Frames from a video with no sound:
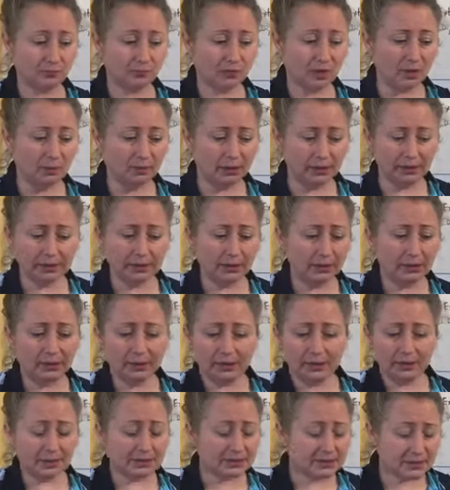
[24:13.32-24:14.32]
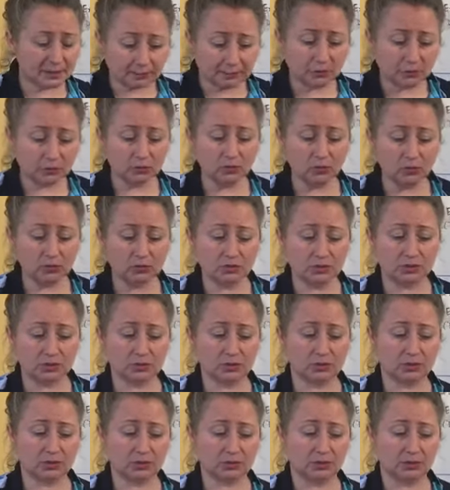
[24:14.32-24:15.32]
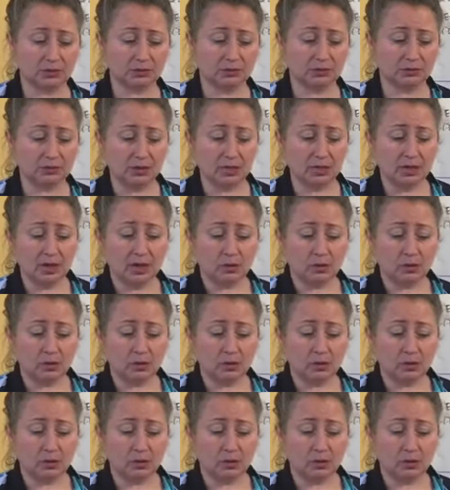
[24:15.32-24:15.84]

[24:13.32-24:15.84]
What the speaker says: But a simple Google search will